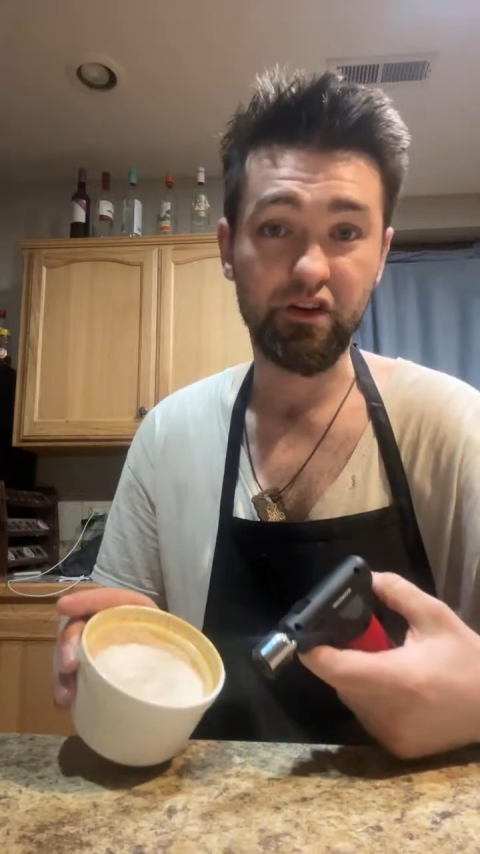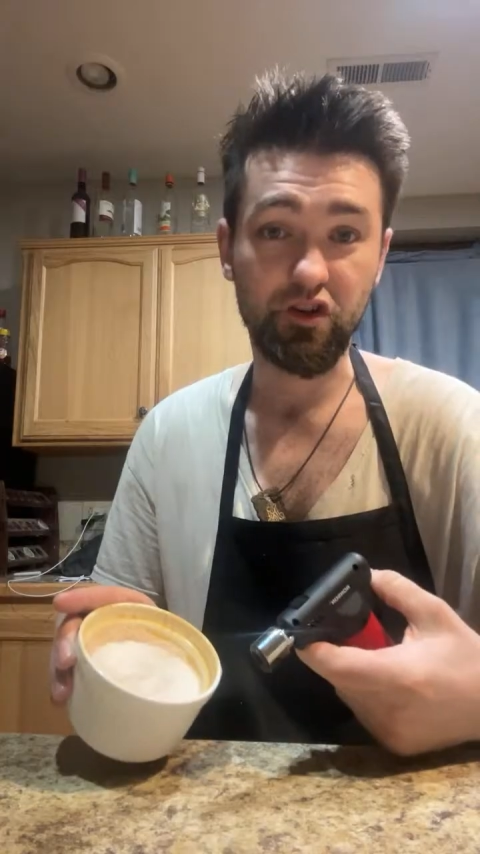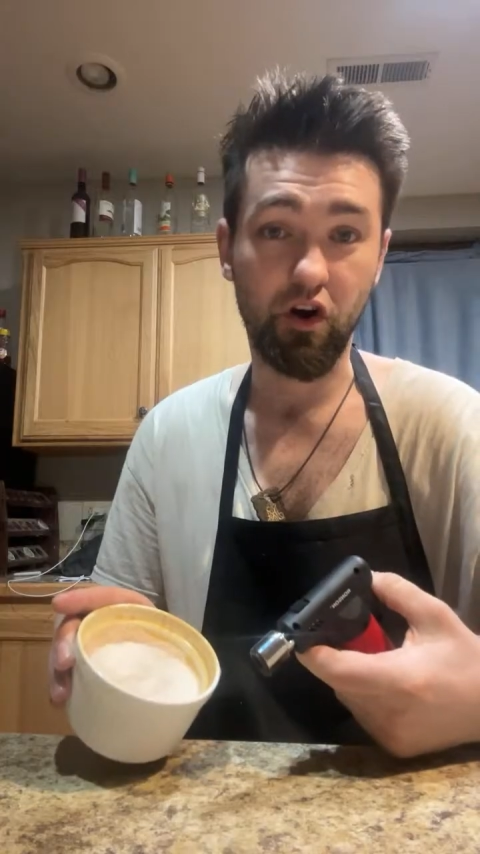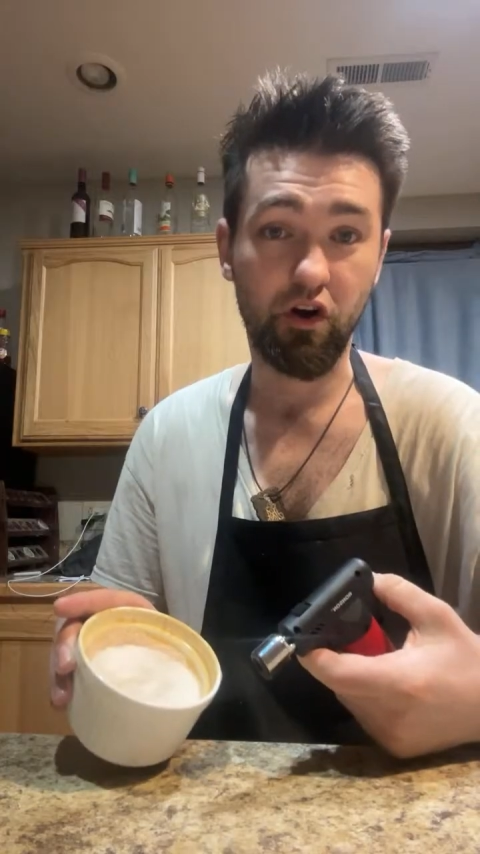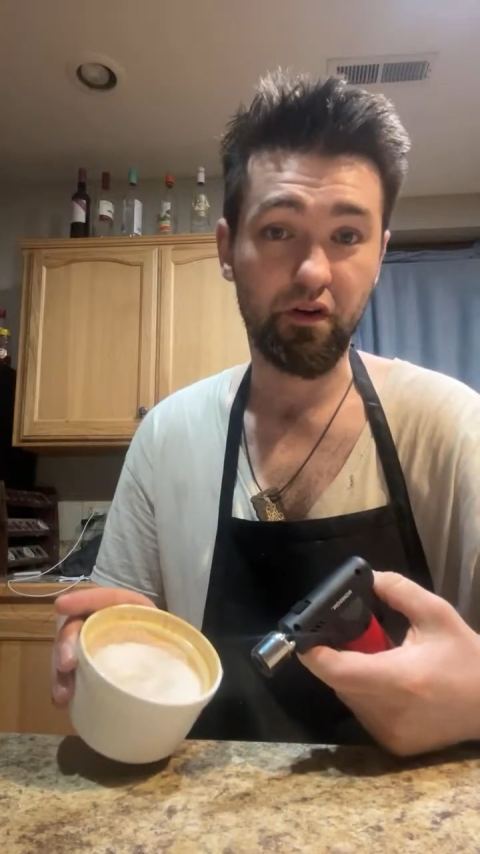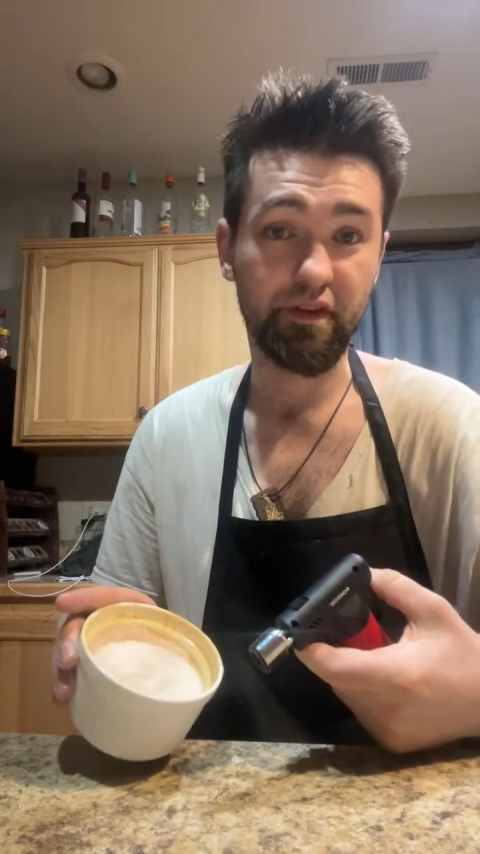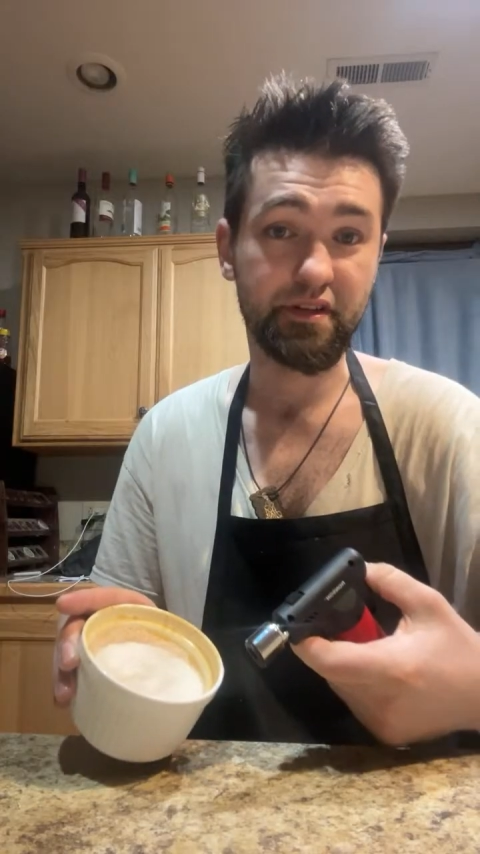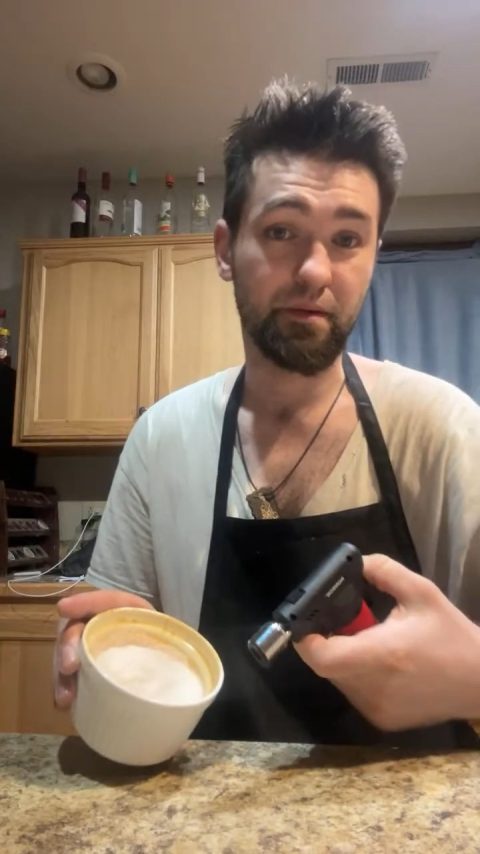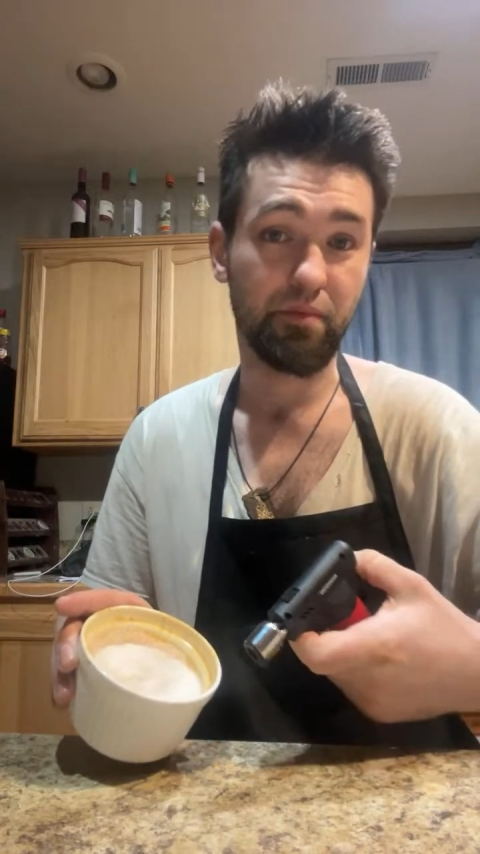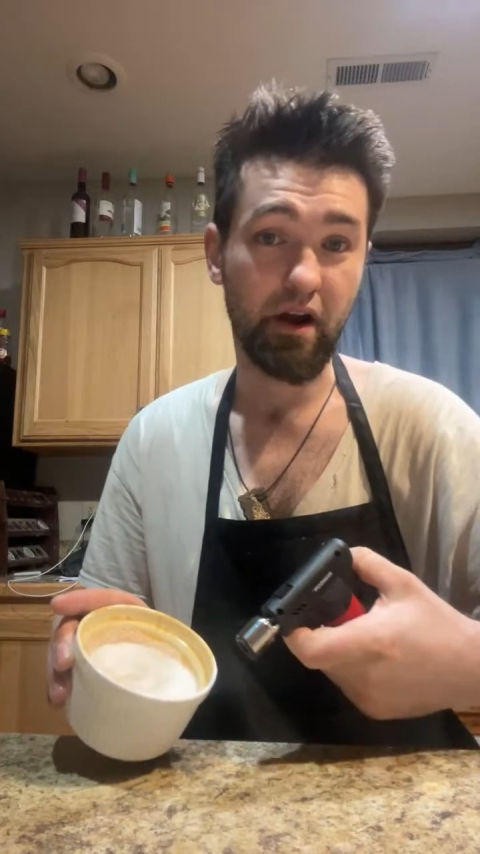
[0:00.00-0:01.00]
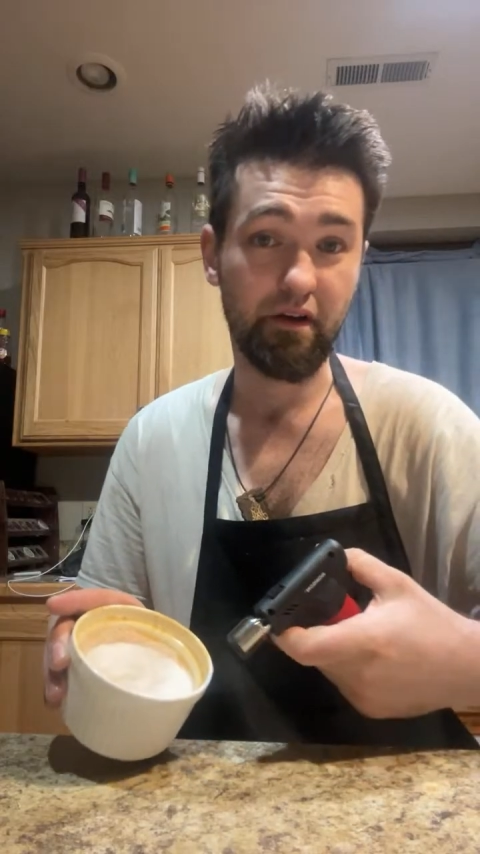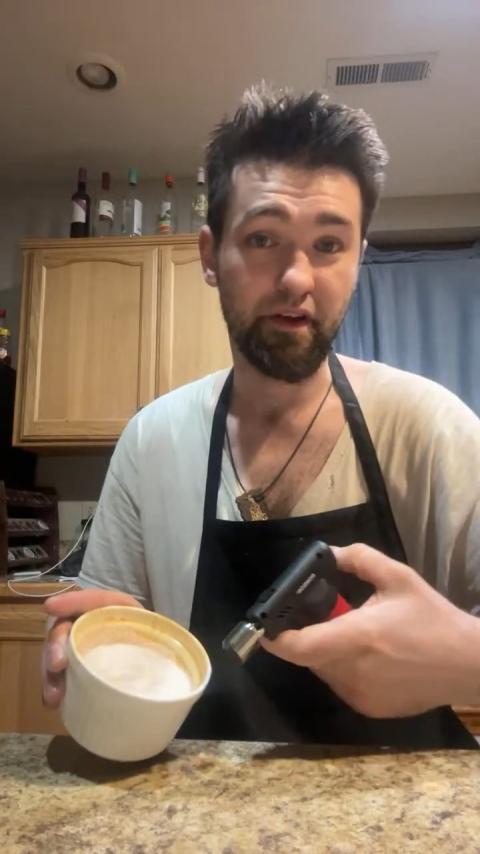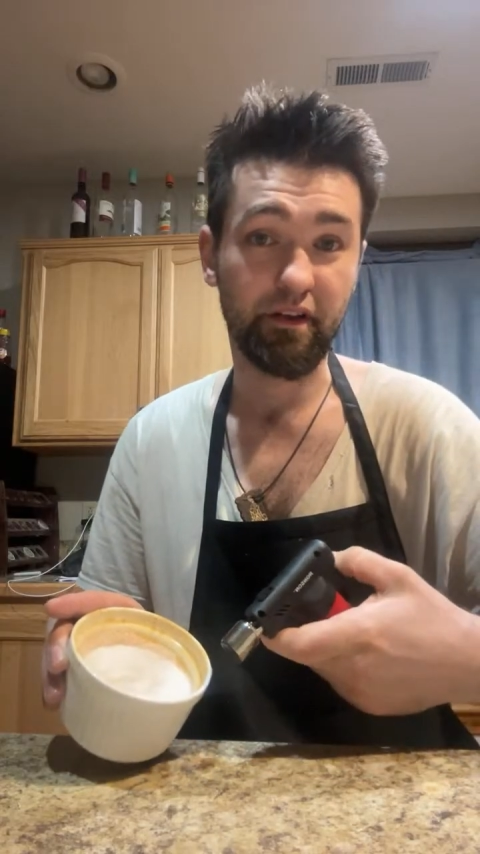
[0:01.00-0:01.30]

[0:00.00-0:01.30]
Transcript: char on this, a browning,